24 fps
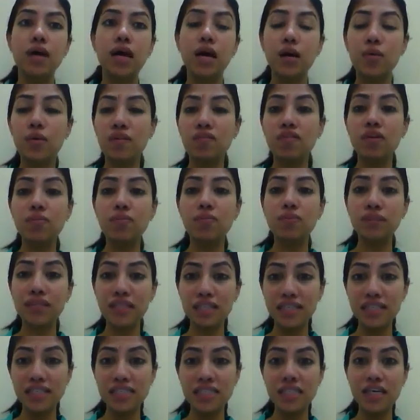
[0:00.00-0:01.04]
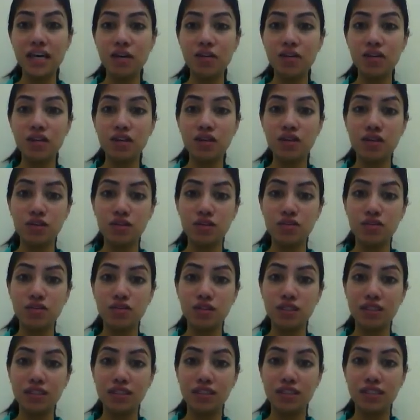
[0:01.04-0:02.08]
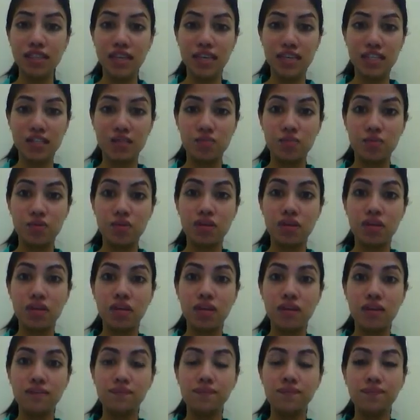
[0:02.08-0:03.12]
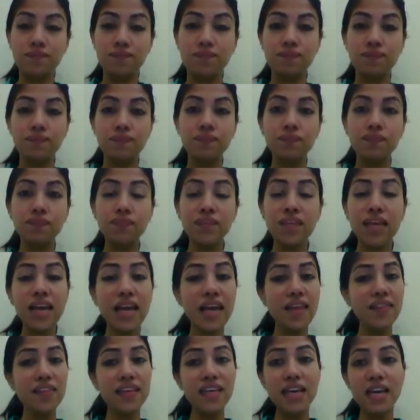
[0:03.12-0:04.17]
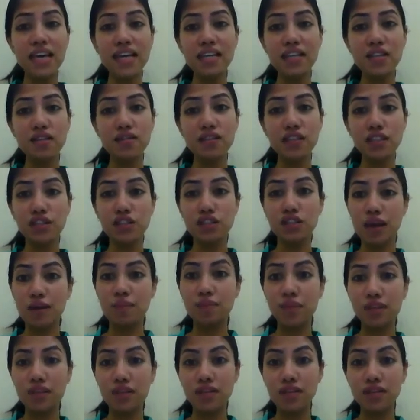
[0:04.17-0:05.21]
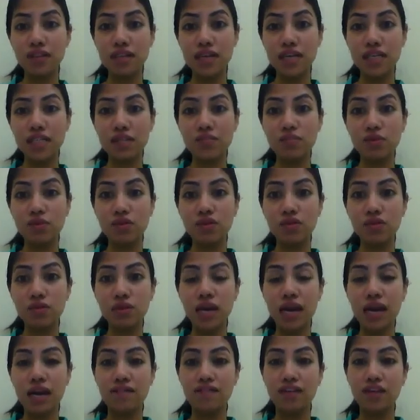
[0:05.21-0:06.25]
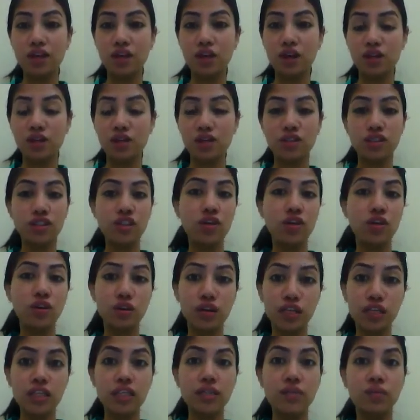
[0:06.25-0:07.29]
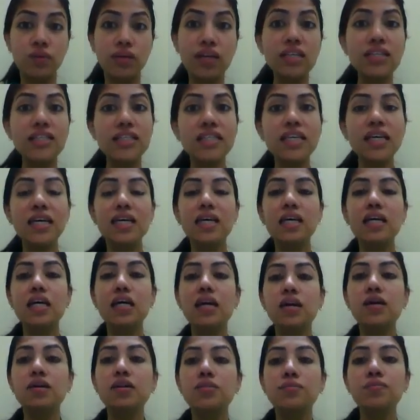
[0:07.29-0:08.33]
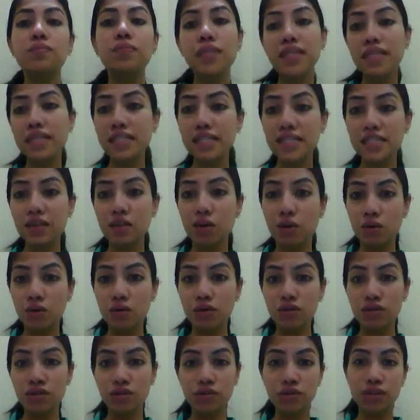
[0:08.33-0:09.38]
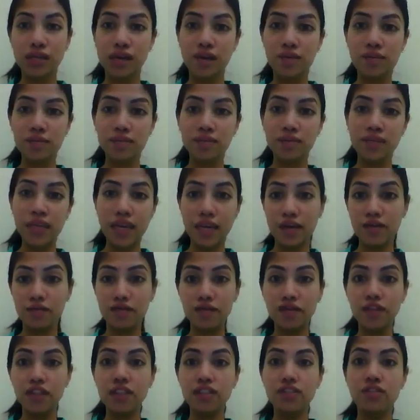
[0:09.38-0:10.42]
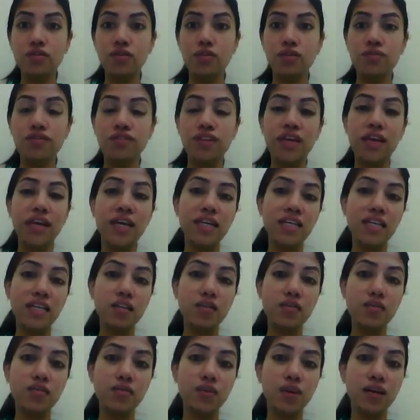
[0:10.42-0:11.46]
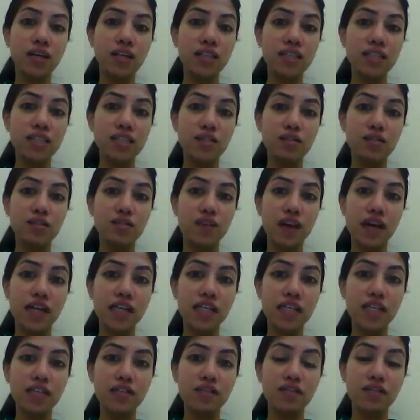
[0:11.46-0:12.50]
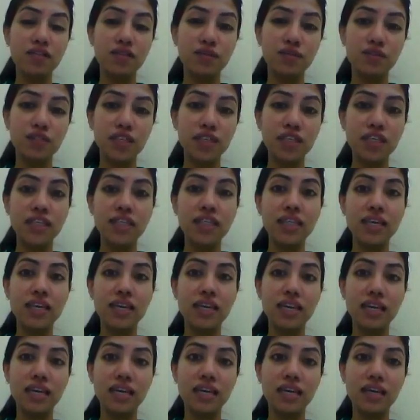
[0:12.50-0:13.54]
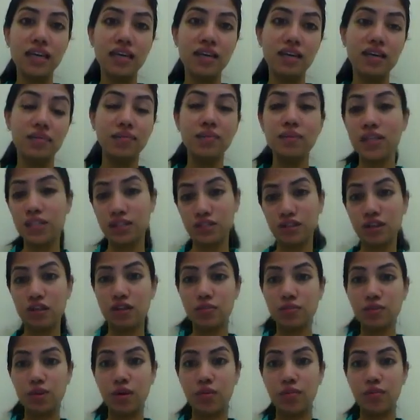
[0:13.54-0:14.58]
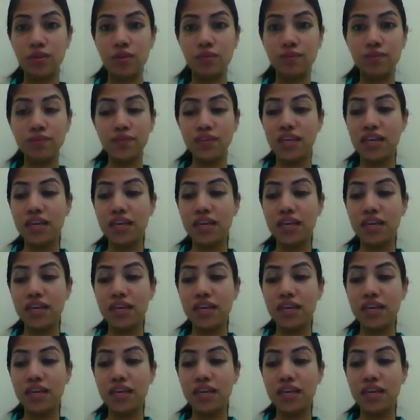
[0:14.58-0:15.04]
However, please thoroughly also read the textbook. At the end of each chapter in the textbook, you'll have a glossary or keywords. Please go through them carefully. So if there are any new words that you find confusing, it's not a problem.